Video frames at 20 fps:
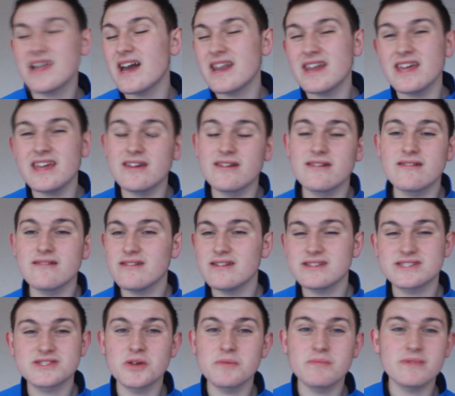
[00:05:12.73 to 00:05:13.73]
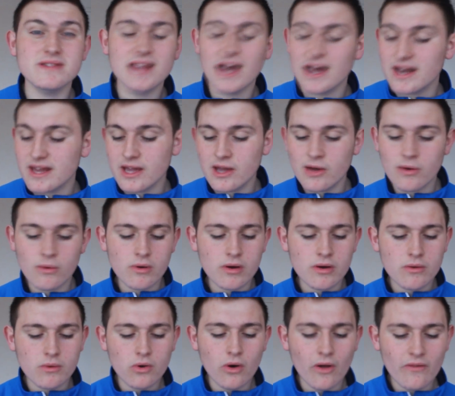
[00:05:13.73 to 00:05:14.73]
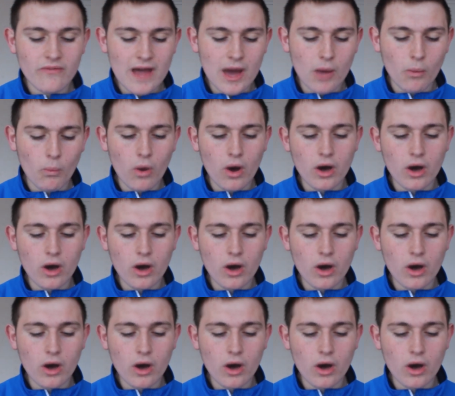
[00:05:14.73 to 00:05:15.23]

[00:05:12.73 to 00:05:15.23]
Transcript: Danny, Super Danny Hilton, got that